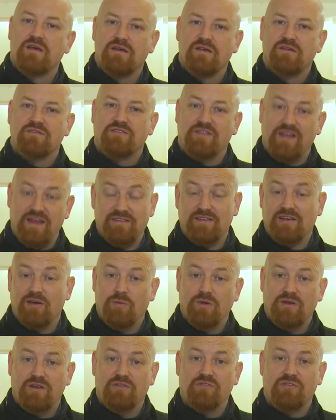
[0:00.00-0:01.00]
So that's how
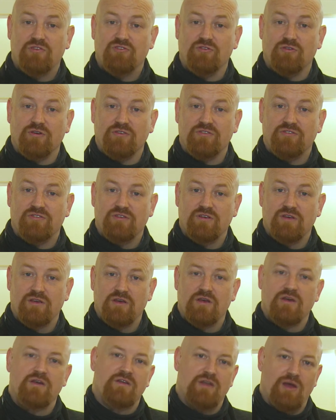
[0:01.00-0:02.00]
we did the joints.
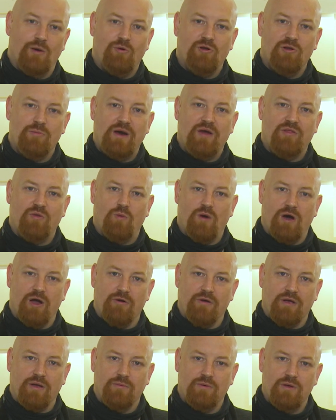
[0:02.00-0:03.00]
Now what about the
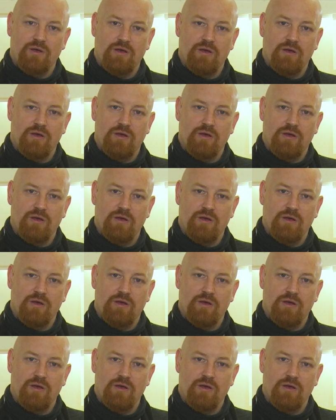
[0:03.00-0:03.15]
wiring?